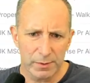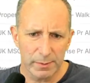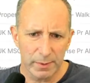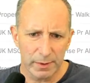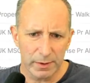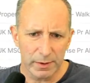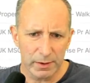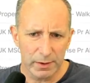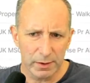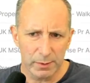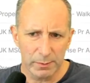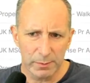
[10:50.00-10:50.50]

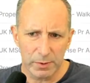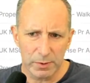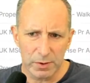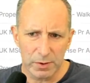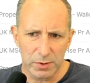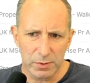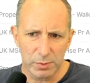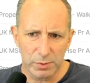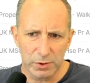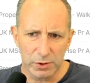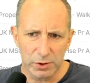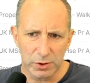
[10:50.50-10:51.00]
other numbers
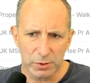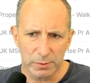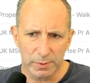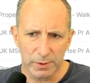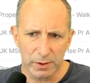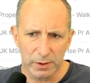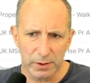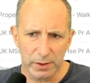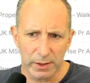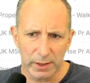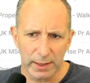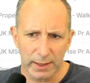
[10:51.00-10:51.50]
we should be
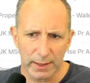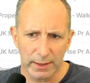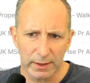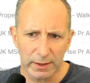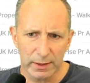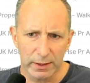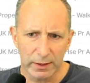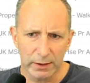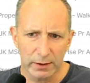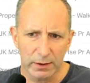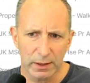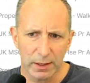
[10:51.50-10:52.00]
looking at
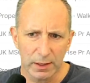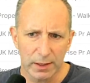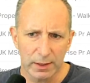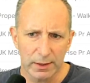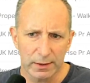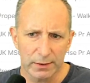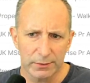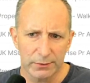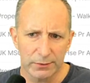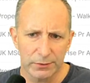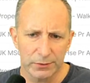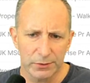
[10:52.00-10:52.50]
here,
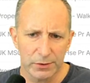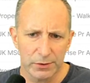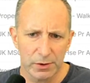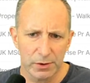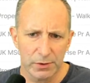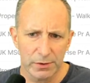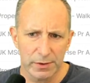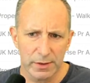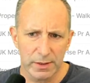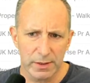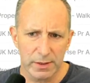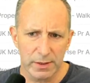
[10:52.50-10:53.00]
and
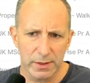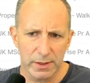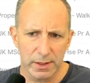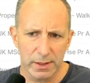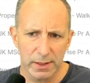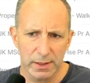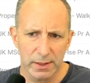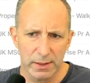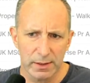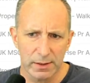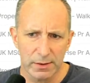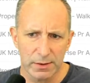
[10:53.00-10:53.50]
this
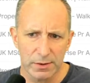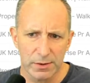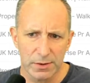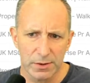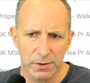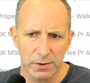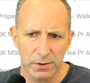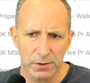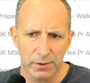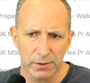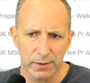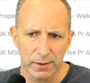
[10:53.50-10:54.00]
is
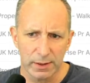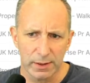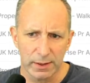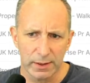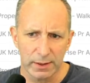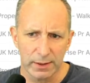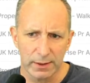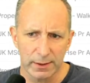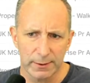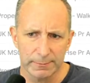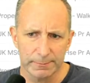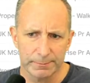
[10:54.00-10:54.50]

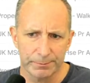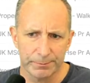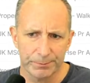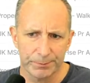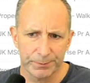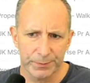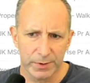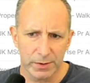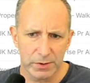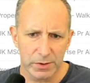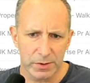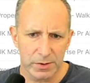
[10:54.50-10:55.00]

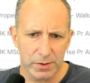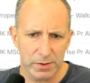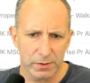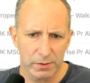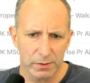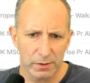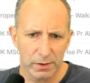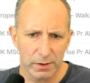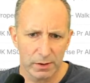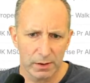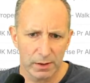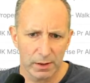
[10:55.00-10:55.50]
I'll just
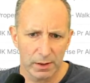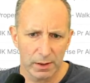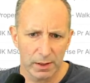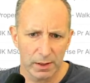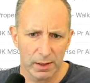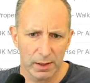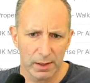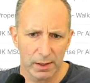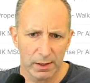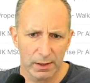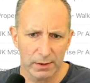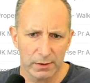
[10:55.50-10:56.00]

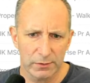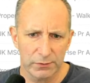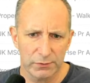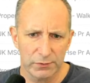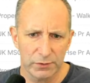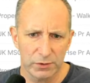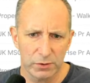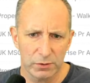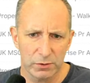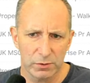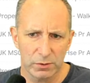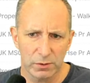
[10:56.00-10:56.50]
hide a
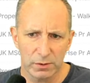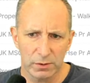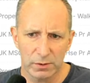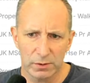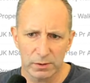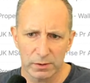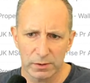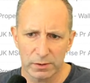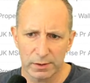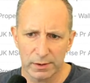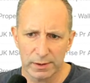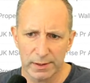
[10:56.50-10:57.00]
few
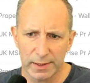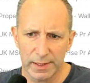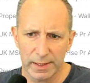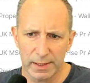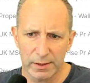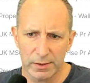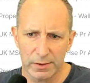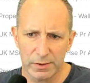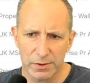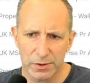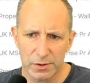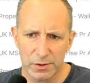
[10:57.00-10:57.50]

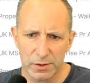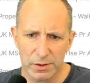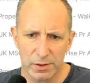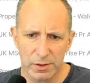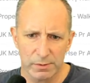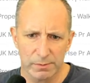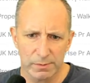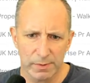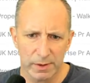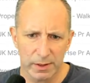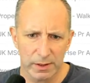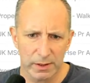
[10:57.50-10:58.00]
layers just to
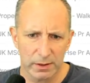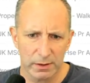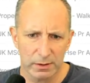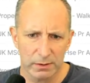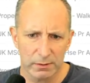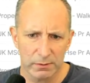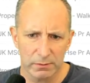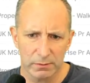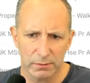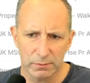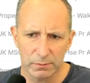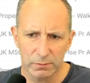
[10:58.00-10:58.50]
make it
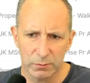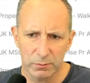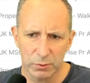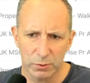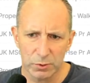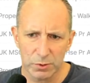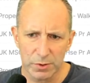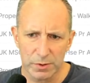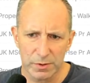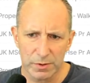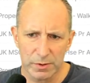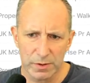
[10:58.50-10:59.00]
more
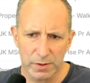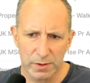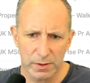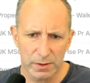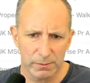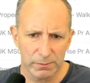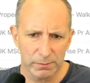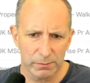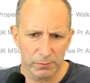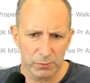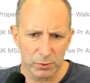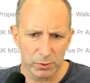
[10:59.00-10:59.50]

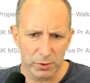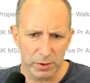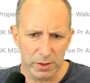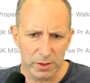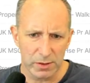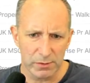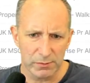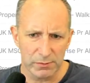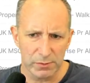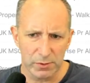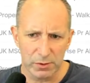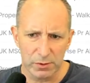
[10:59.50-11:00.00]
easy
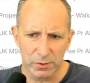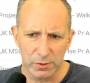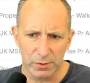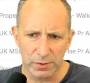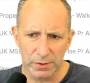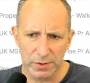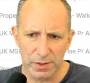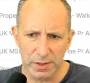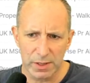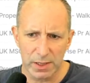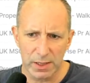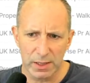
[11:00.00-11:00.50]
for you to
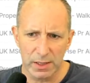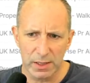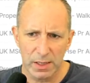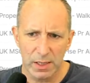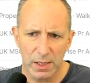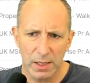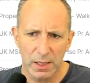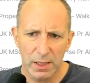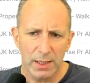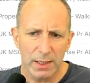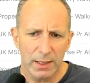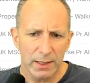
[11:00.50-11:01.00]
understand.
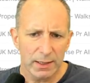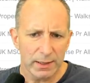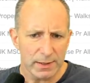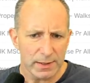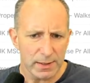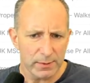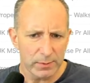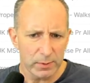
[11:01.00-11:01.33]
Let's have a